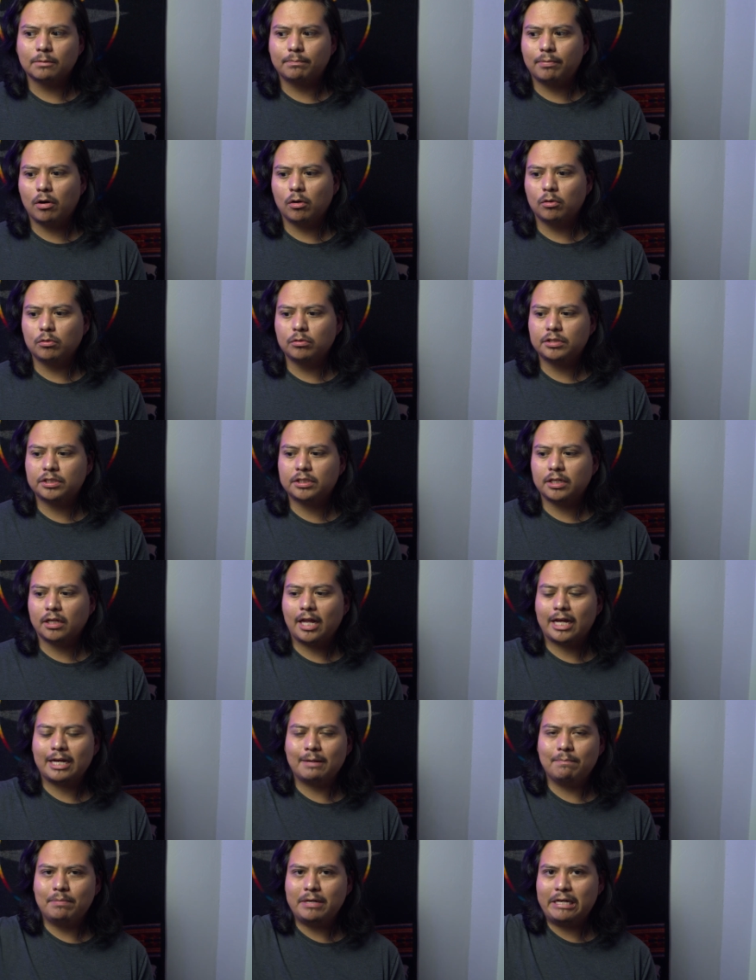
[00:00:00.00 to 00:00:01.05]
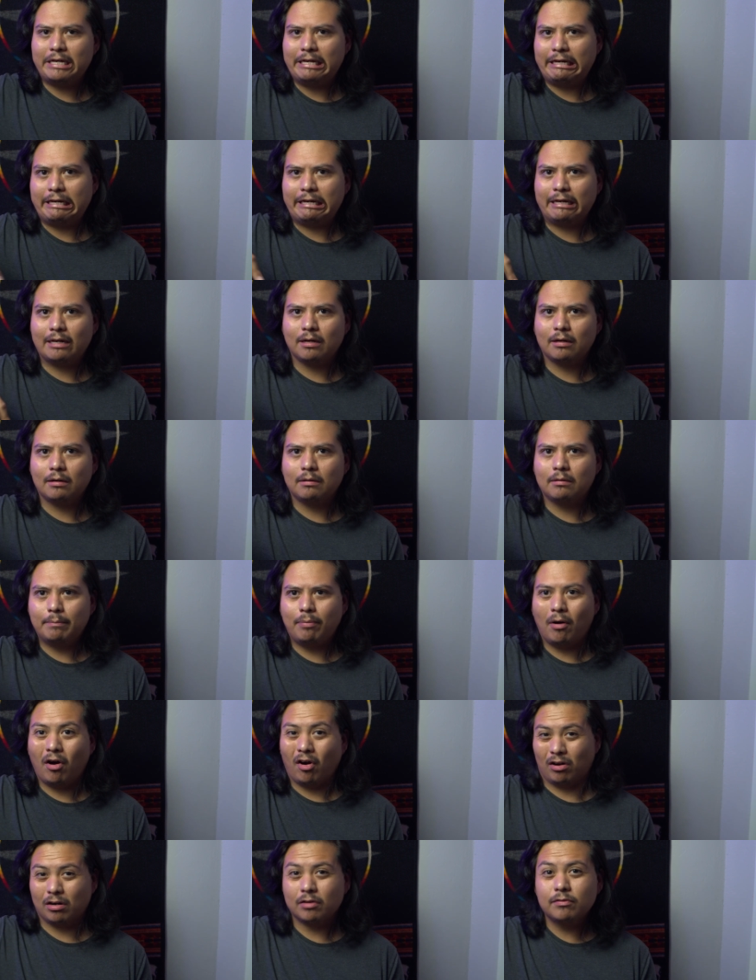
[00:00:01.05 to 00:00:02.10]
opposed to like being
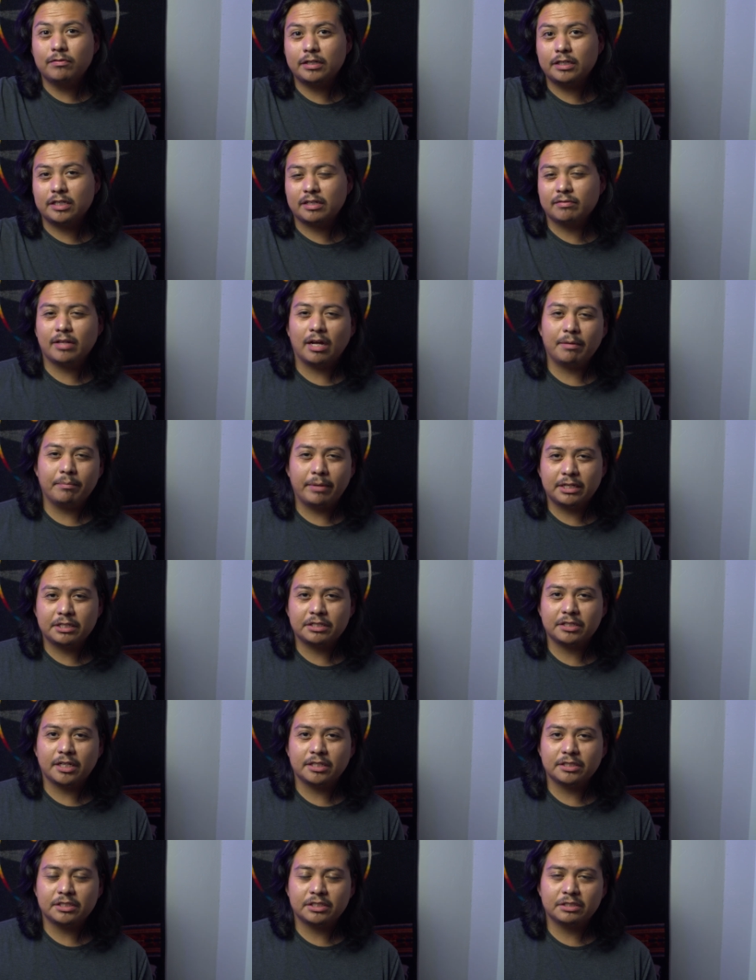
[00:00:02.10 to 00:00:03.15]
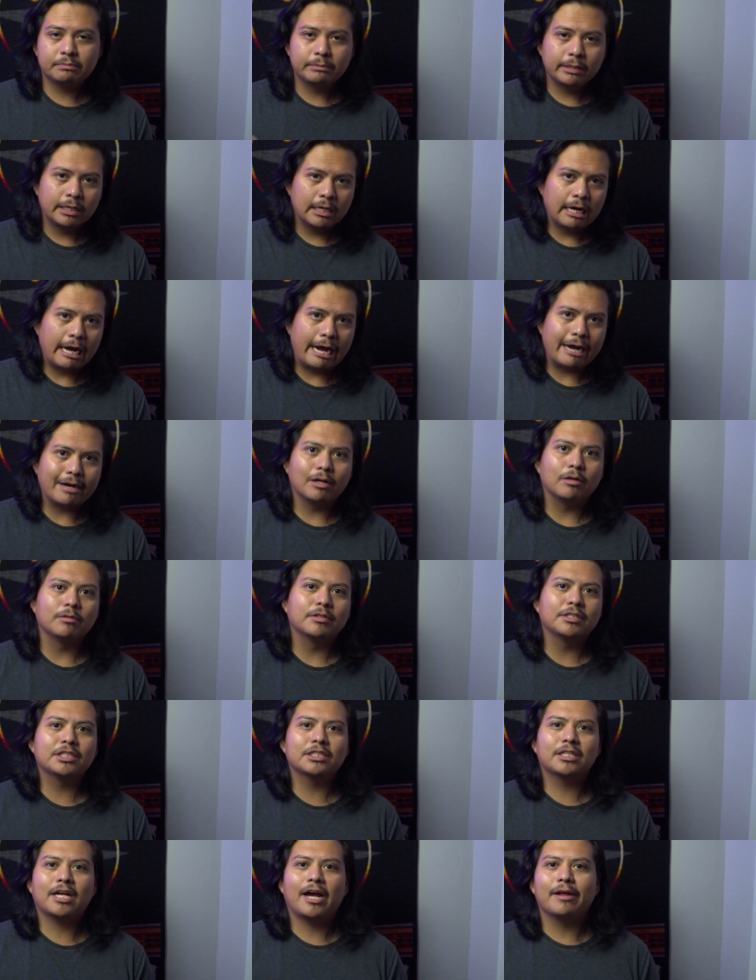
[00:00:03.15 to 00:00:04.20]
part of it, if that makes sense. I don't know.
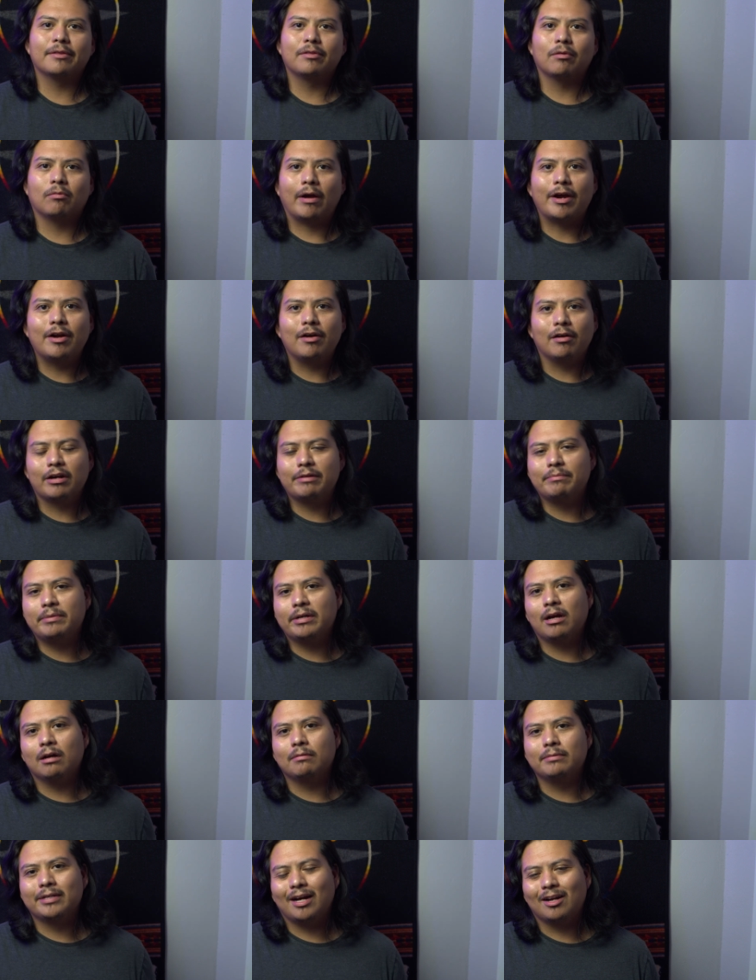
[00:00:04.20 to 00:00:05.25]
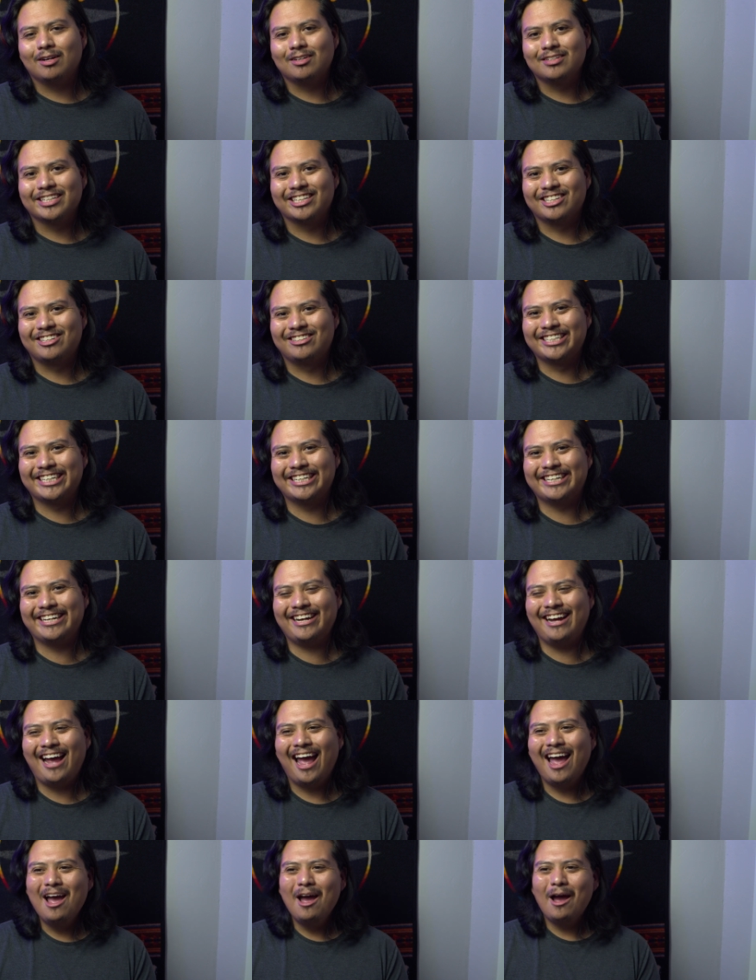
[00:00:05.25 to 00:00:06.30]
This is kind of the writer in me coming out a little.
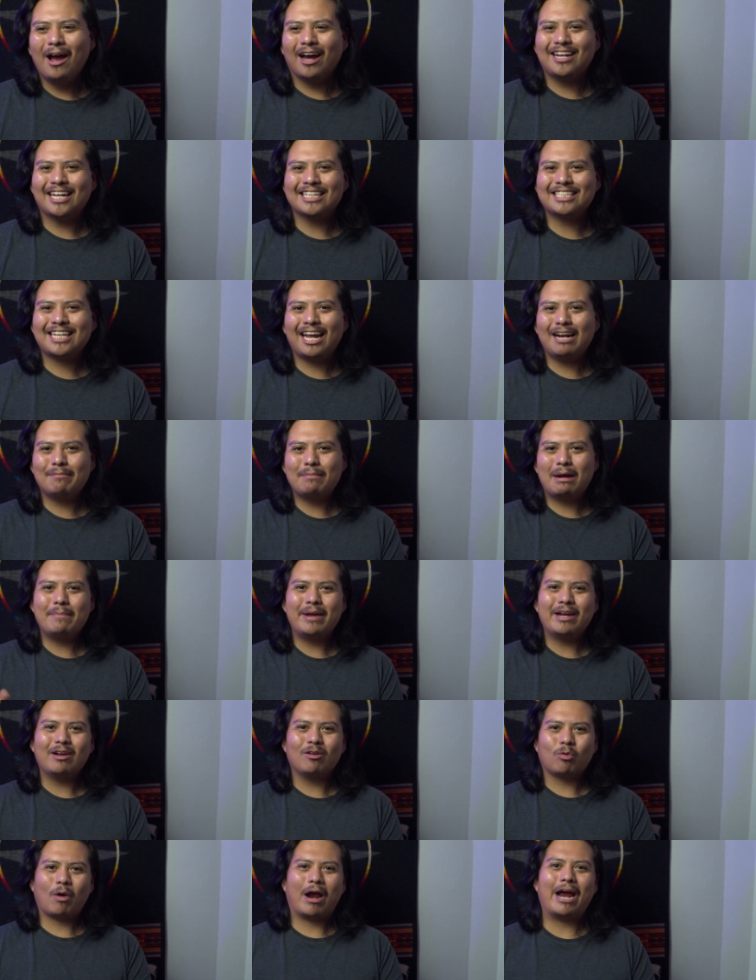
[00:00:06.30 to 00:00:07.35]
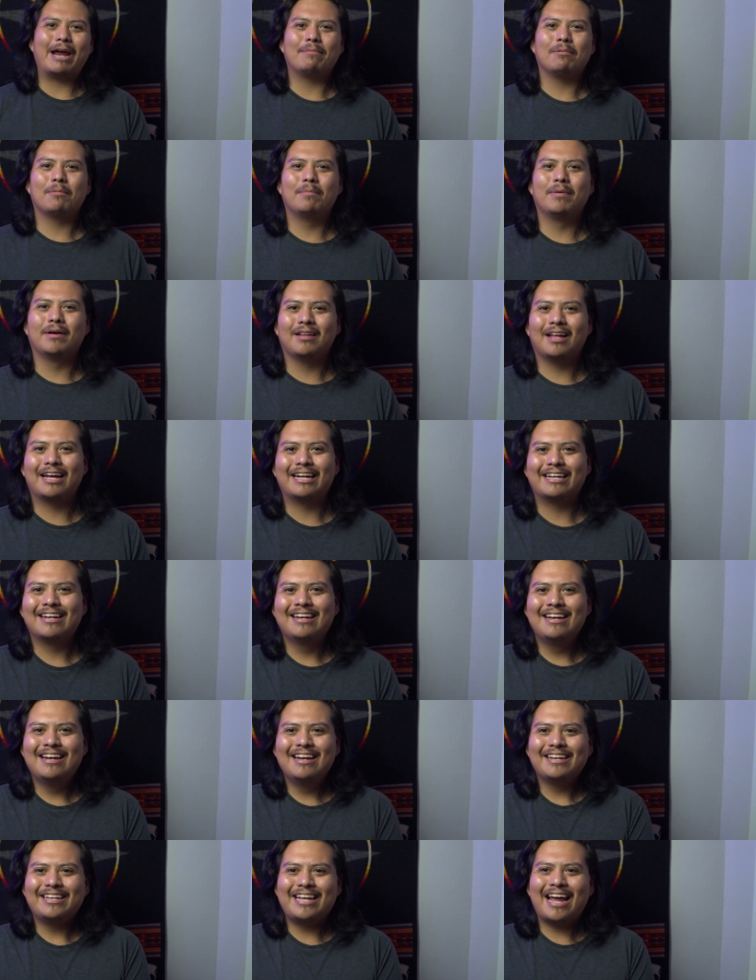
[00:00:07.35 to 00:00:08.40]
That's kind of my main gripe. But like,
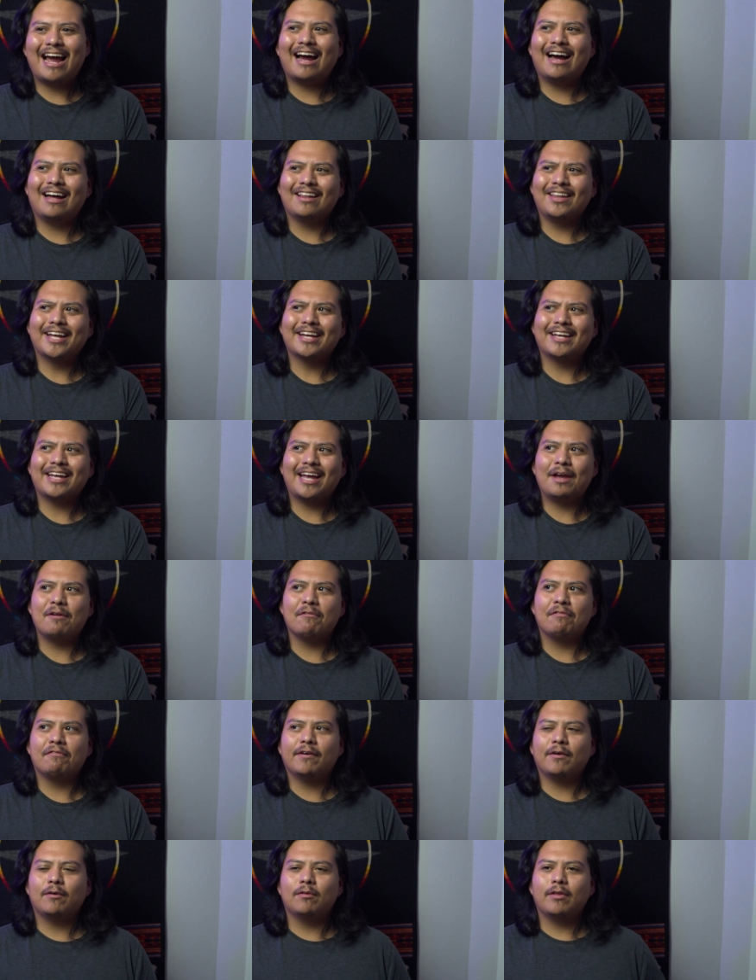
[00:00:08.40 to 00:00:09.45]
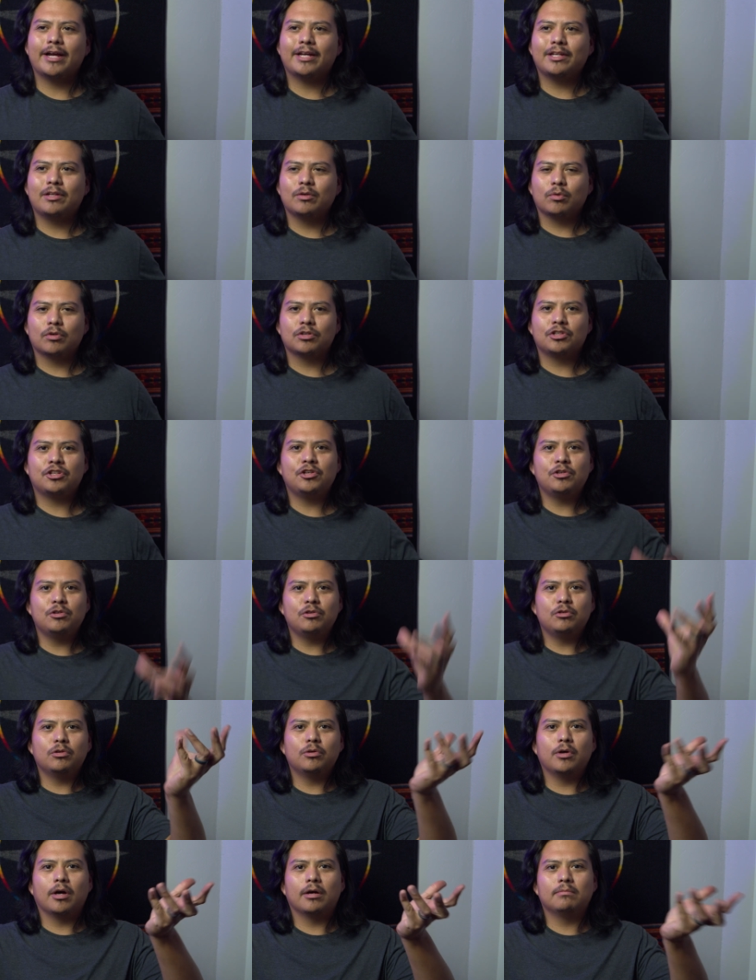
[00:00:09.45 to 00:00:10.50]
yeah, like it felt like there were
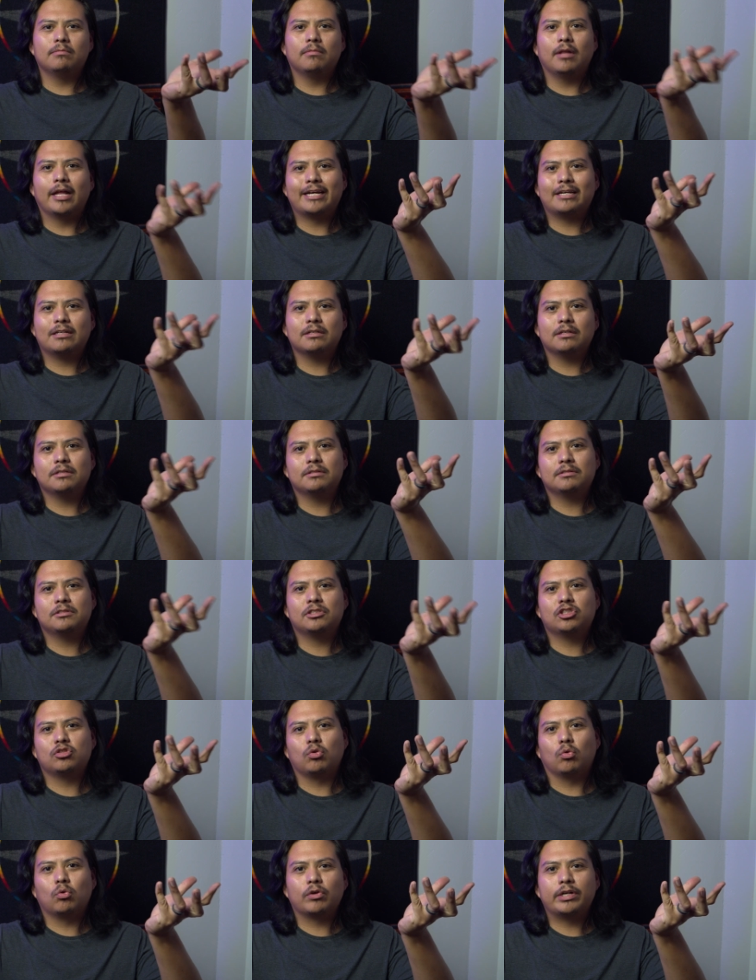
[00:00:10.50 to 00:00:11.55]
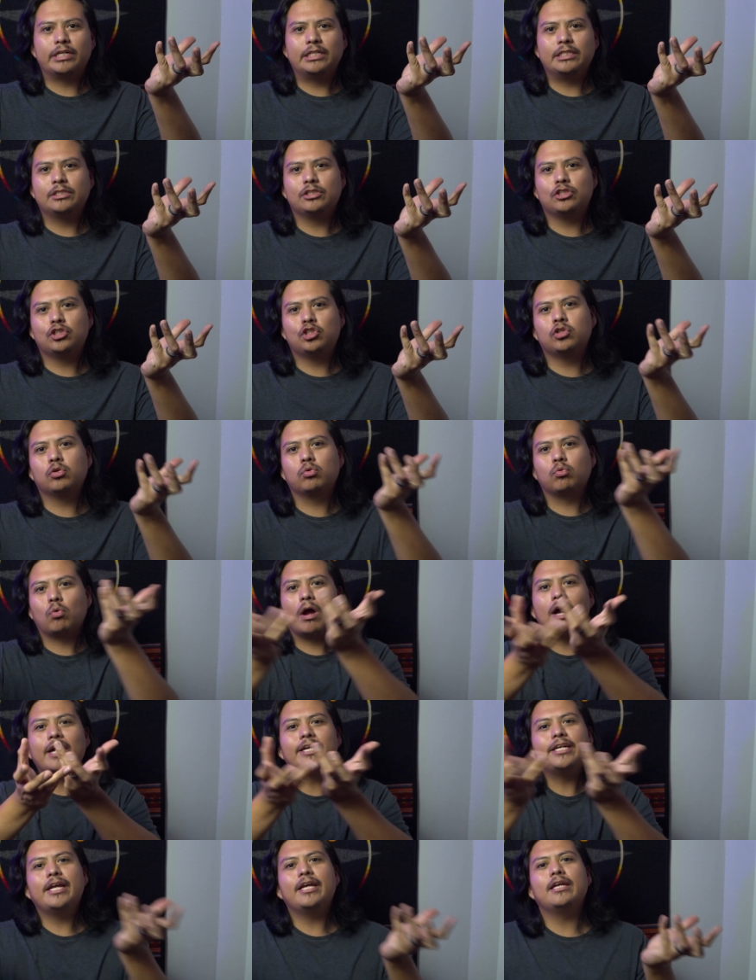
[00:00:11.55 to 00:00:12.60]
two like stories
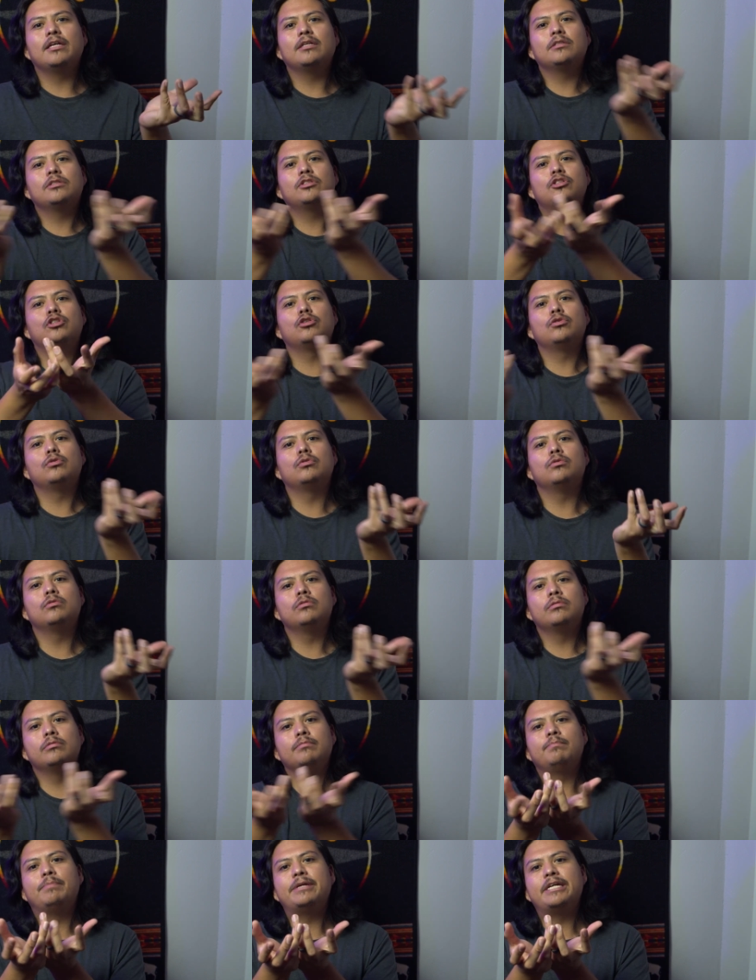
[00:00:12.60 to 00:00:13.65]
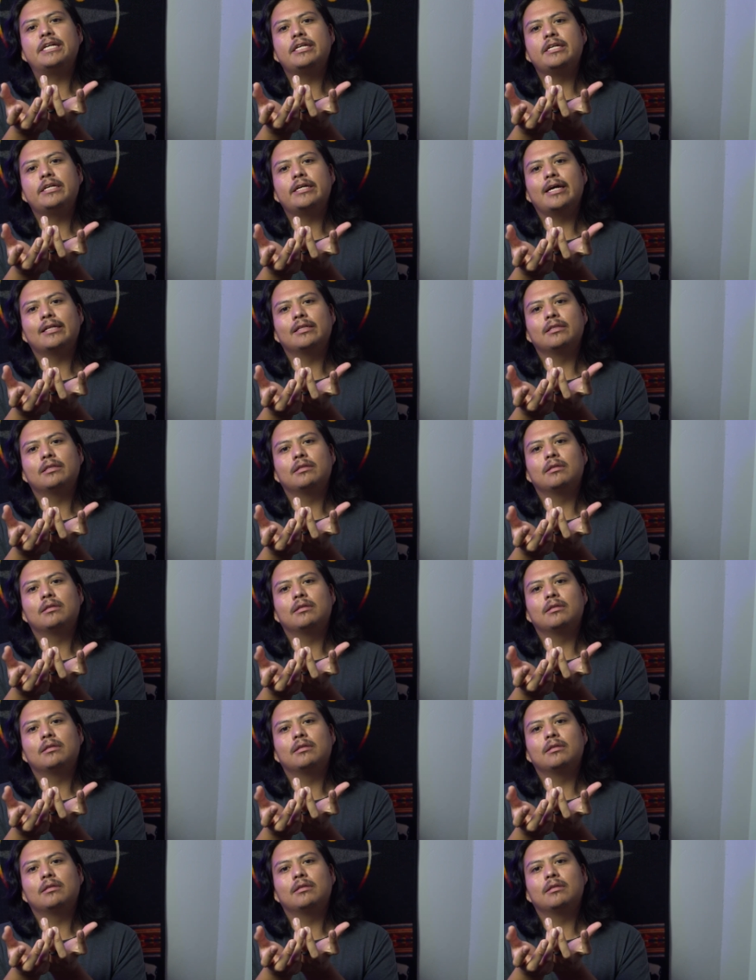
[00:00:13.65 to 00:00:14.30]
trying to be